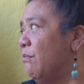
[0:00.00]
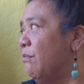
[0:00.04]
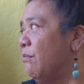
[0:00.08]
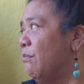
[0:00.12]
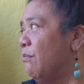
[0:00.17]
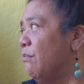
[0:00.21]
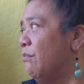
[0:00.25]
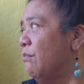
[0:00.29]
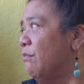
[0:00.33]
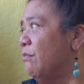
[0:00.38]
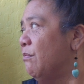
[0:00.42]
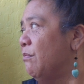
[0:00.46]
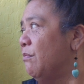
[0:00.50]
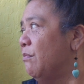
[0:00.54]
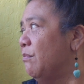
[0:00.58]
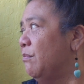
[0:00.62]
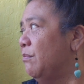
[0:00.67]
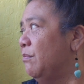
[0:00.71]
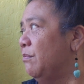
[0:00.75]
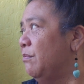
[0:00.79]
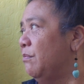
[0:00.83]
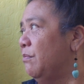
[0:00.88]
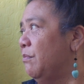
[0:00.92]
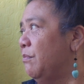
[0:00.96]

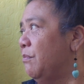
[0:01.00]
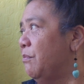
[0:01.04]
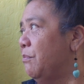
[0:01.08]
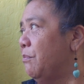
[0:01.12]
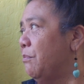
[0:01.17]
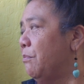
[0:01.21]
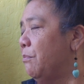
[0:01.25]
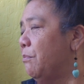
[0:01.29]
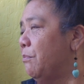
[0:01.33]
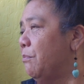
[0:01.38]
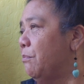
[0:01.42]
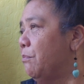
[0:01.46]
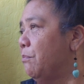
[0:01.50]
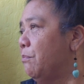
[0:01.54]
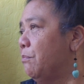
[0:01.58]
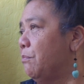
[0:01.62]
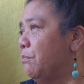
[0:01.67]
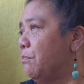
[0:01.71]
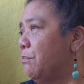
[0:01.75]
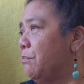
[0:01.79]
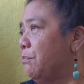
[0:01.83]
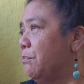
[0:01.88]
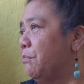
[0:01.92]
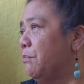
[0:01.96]

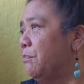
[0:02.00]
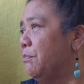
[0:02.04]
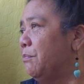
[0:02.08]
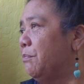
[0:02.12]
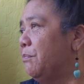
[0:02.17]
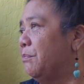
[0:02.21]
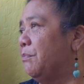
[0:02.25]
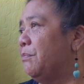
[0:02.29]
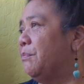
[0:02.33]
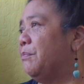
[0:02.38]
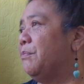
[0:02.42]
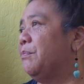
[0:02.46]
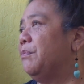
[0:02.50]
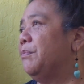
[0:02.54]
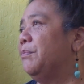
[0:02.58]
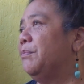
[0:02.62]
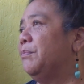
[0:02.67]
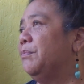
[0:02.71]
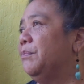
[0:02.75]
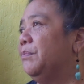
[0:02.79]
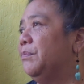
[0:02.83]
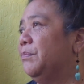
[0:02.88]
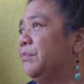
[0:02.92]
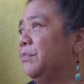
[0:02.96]

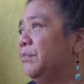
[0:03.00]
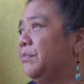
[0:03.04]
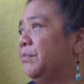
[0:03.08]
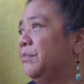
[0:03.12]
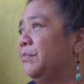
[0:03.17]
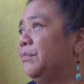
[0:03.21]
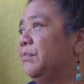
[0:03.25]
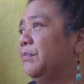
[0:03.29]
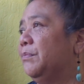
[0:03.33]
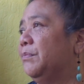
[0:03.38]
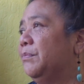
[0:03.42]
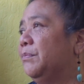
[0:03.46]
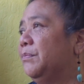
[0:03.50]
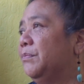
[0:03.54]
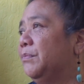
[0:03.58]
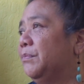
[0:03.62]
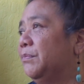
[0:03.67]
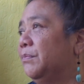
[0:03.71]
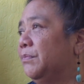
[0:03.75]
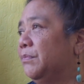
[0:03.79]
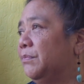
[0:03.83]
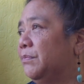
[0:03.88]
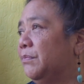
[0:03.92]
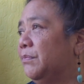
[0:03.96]

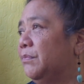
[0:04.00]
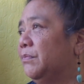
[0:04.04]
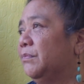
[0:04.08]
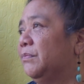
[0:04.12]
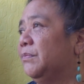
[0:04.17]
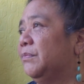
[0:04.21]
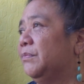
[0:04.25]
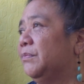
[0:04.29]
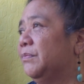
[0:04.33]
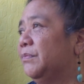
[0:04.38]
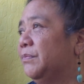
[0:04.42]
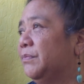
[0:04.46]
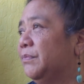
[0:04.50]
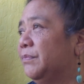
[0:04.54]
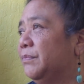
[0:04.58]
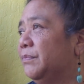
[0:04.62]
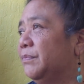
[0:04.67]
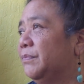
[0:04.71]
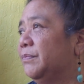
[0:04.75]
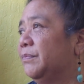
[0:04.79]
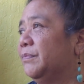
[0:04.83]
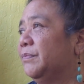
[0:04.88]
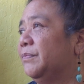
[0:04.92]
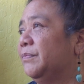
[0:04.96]

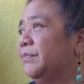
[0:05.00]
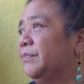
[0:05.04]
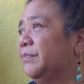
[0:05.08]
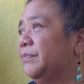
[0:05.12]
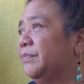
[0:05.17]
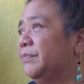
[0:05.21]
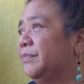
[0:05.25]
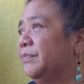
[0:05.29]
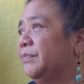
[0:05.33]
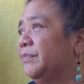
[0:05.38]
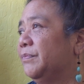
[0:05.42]
(silent)